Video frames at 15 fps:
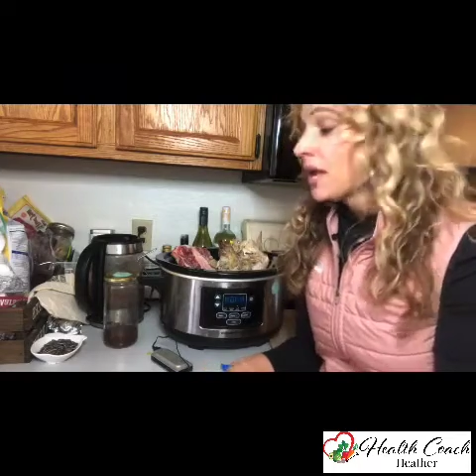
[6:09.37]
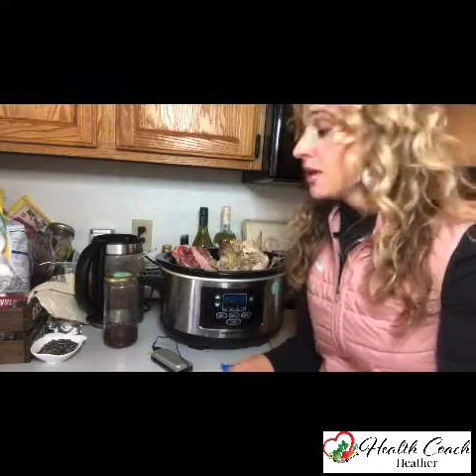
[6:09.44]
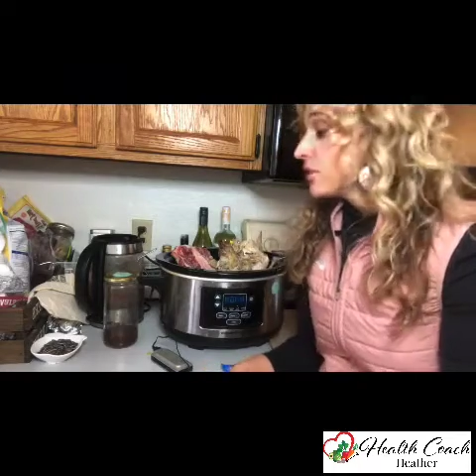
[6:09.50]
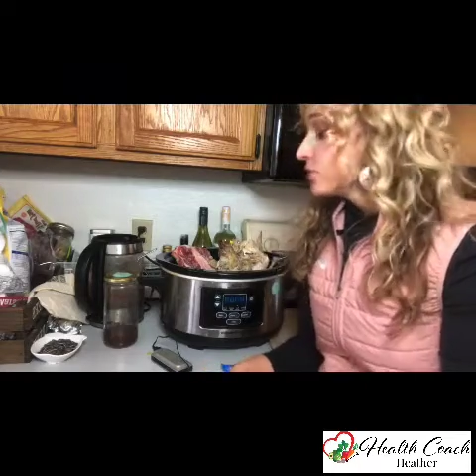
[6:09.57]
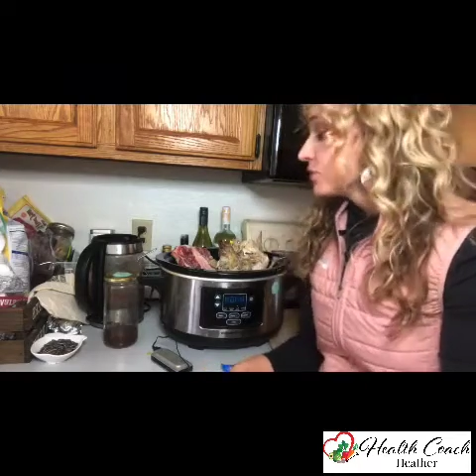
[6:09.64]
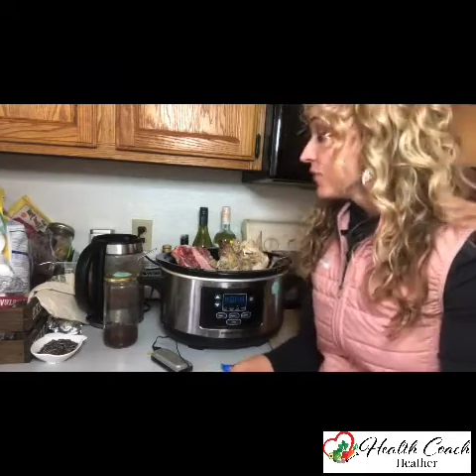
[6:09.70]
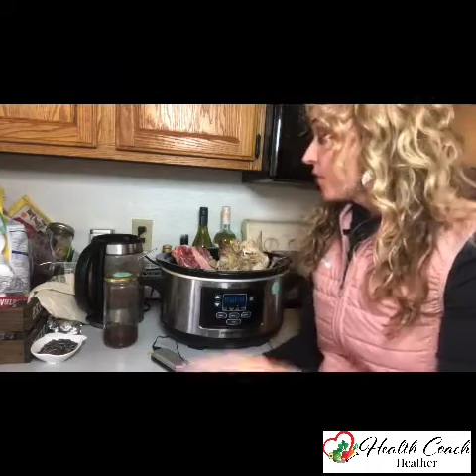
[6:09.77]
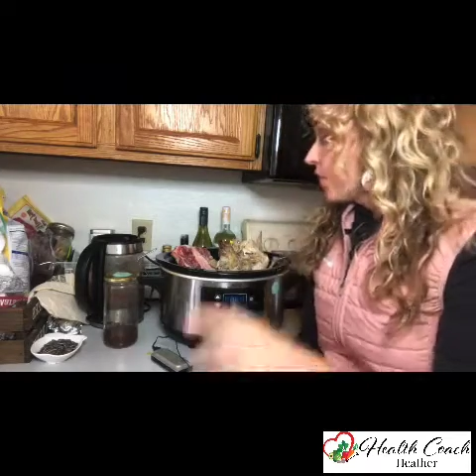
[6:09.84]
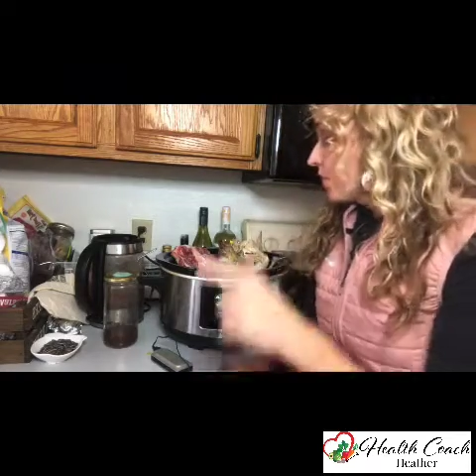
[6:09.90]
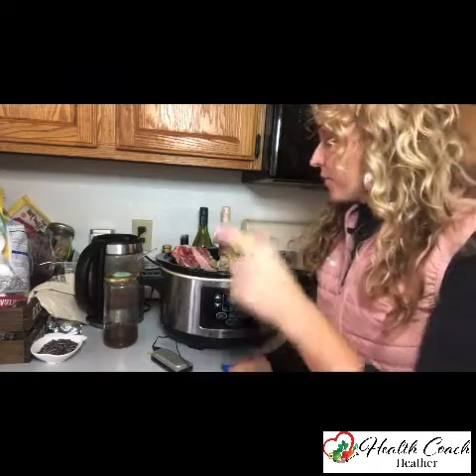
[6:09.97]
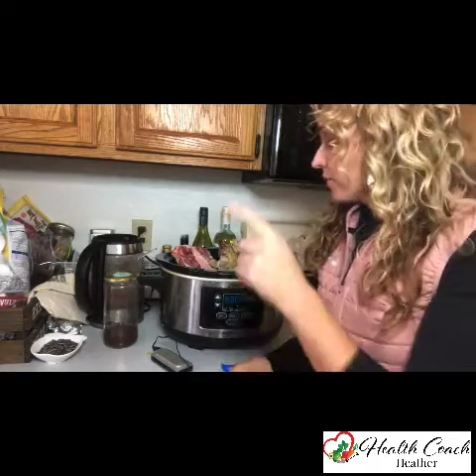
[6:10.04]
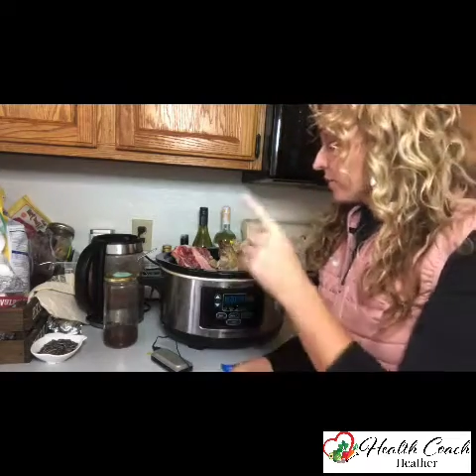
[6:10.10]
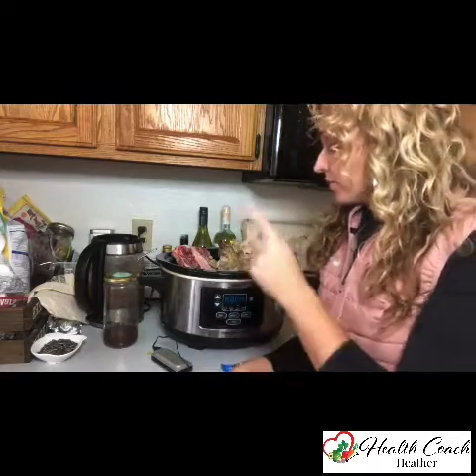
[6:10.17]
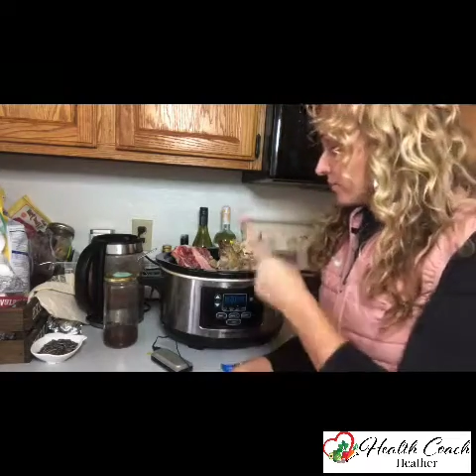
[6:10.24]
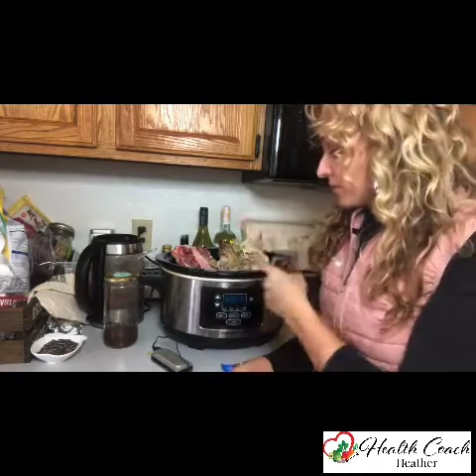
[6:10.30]
So
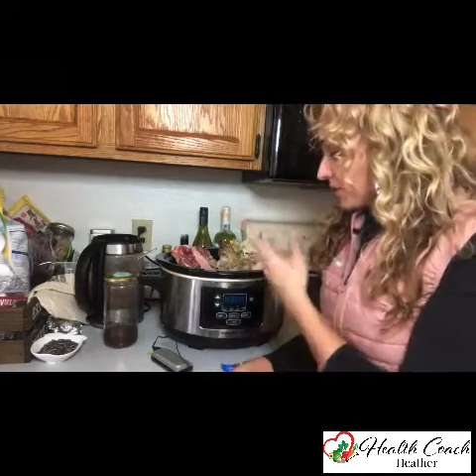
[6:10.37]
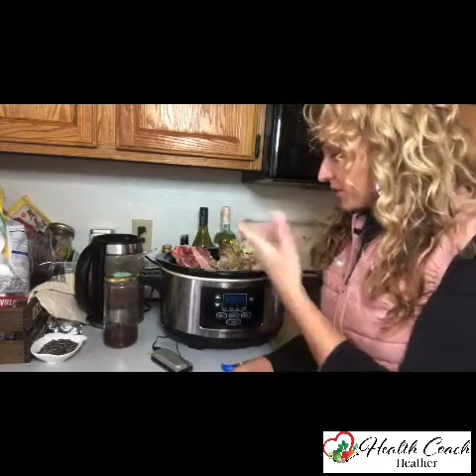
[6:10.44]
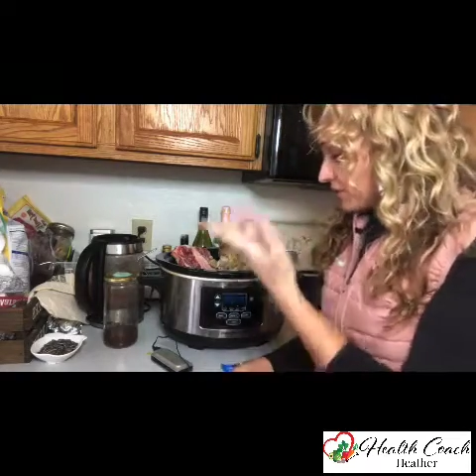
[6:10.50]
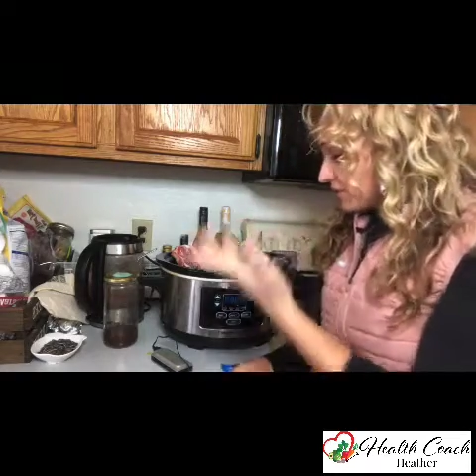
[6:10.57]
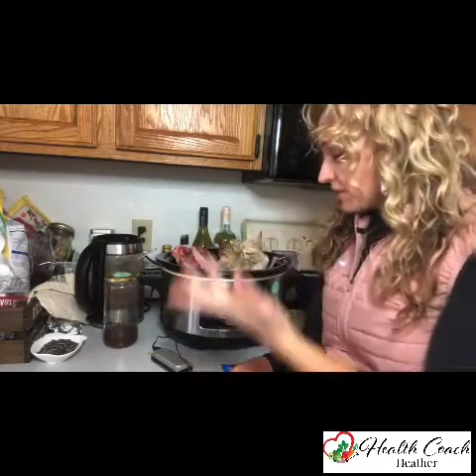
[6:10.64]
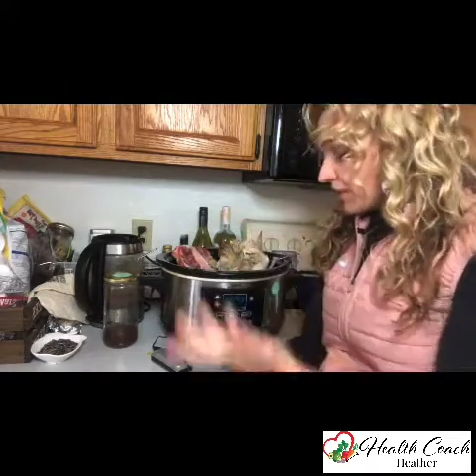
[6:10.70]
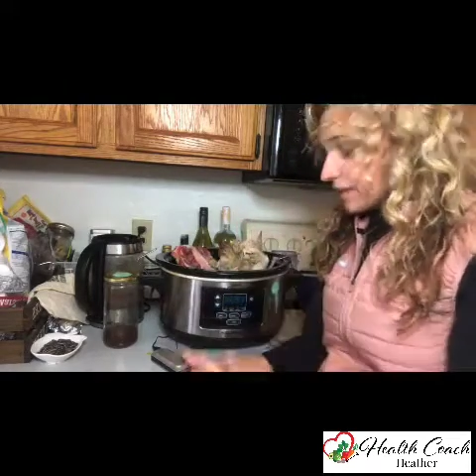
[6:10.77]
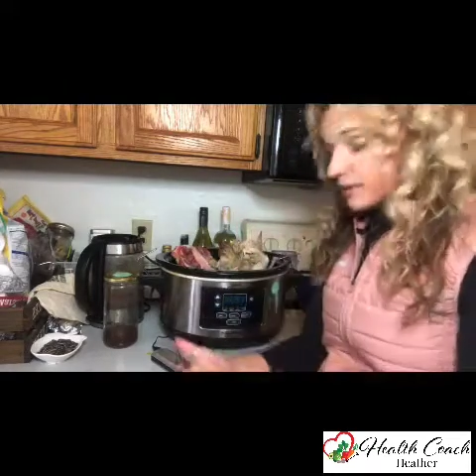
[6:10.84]
this is it.